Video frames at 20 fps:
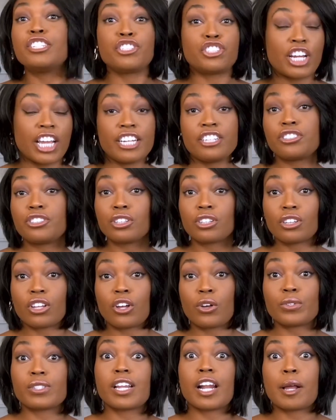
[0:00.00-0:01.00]
change your
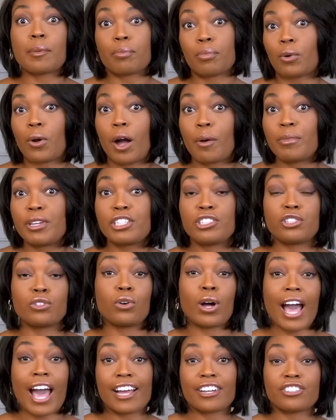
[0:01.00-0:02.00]
clothes, and I promise
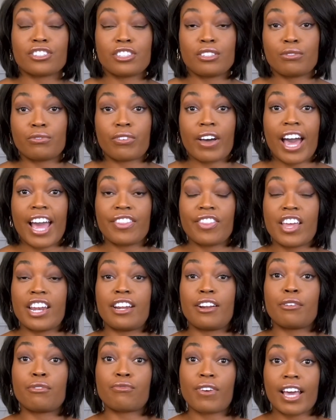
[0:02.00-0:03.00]
you'll actually find that
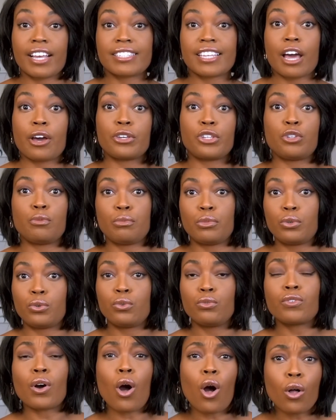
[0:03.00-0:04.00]
it affects how you
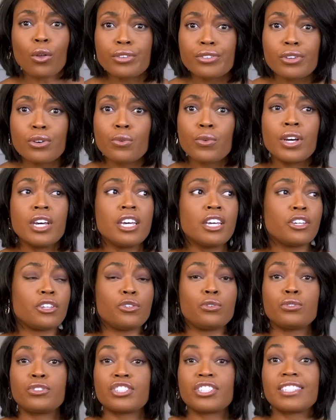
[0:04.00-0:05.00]
move. Also,
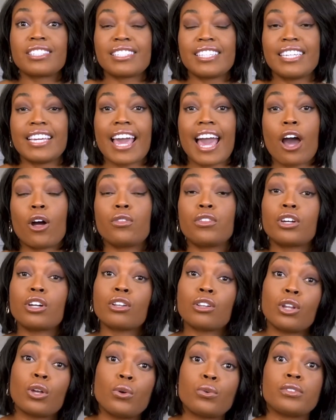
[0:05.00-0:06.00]
you'll just see how the
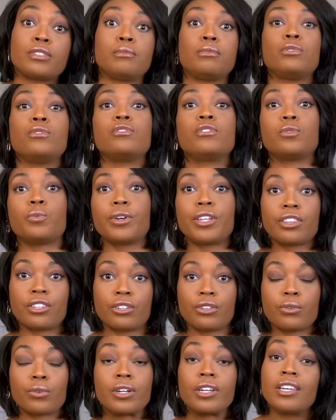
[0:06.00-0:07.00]
clothes moves with
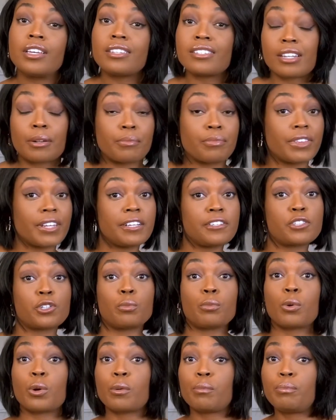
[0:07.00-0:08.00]
you. Some things are
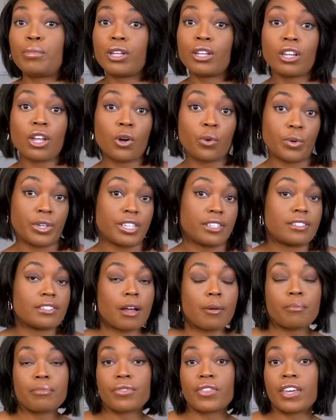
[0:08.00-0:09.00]
more billowy,
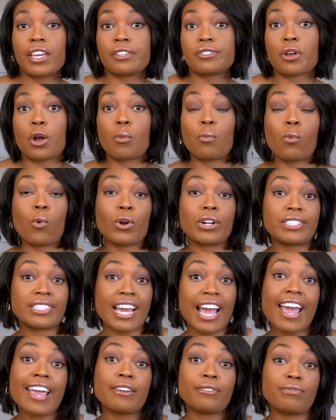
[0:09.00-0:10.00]
some things are more
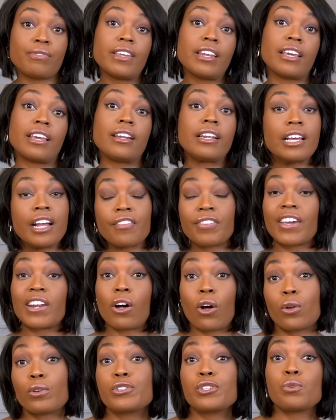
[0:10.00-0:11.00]
tight fitted. That
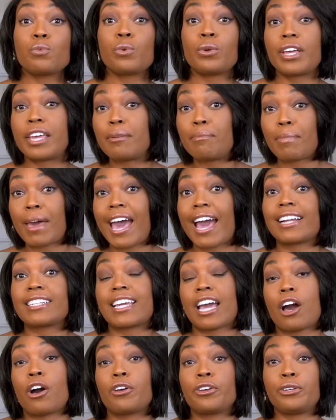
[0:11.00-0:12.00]
also will impact
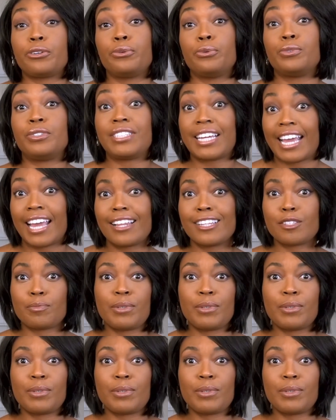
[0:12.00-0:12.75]
how you dance